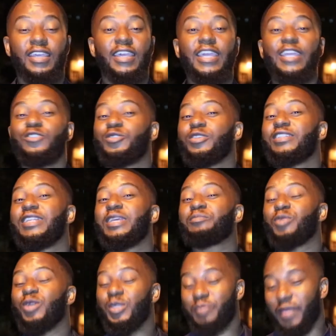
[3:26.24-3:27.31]
Interesting
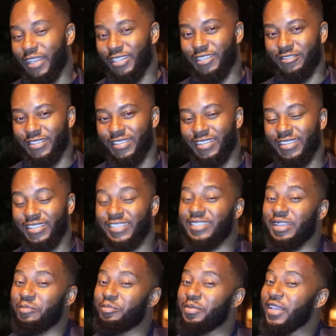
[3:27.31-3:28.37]
perspectives.
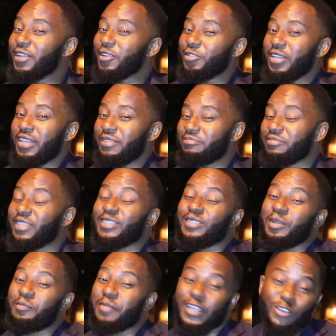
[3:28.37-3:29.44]
Some may agree,
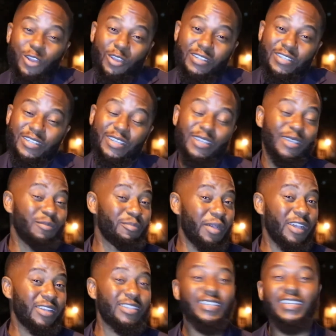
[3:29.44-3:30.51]
some may not.
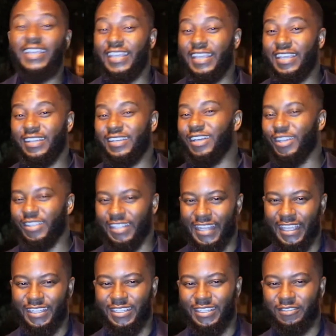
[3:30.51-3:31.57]
But here are the
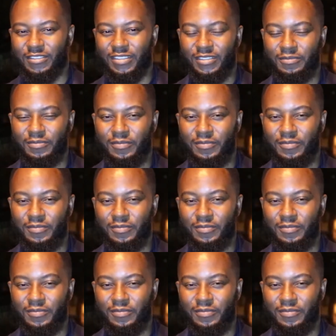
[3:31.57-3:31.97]
negatives.